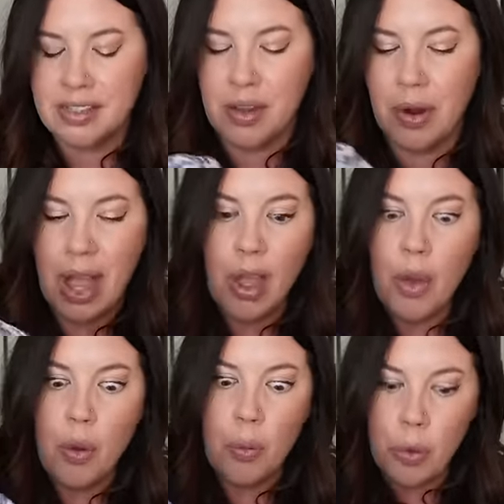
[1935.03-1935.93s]
So
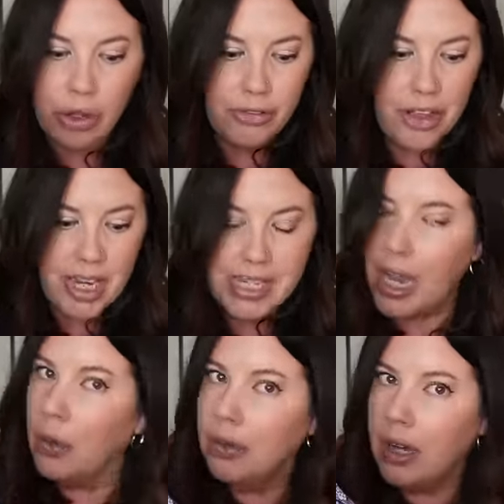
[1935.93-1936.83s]
we'll find
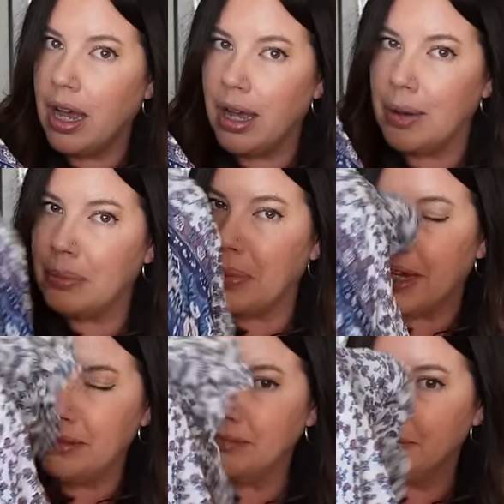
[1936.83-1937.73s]
out, uh, but